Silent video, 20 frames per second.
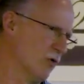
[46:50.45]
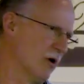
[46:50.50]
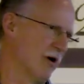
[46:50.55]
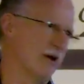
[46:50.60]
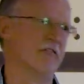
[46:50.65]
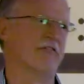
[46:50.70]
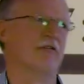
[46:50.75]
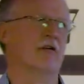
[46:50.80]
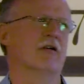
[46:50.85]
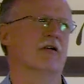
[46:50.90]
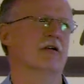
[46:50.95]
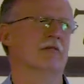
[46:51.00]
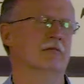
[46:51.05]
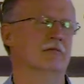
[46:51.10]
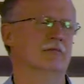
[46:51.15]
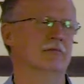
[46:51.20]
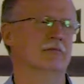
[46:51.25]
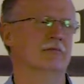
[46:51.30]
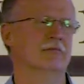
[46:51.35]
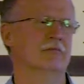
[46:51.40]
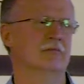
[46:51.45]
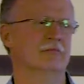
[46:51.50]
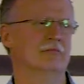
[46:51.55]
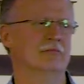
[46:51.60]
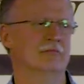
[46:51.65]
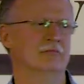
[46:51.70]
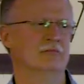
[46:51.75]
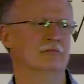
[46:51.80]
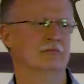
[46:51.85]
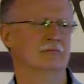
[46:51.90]
whatever.
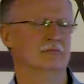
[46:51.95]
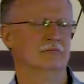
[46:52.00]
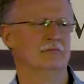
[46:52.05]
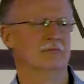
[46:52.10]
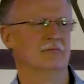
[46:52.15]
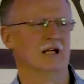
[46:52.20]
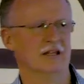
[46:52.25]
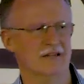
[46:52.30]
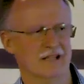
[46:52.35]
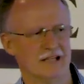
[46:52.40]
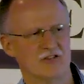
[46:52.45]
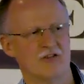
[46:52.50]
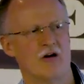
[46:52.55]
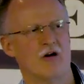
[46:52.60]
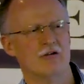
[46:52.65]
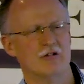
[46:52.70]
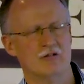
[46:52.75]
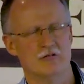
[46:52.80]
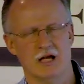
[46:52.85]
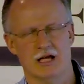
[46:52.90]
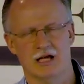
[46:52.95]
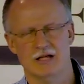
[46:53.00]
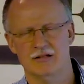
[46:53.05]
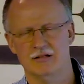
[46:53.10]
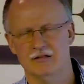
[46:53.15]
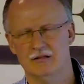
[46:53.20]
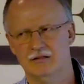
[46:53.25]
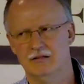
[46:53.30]
And that's all you had.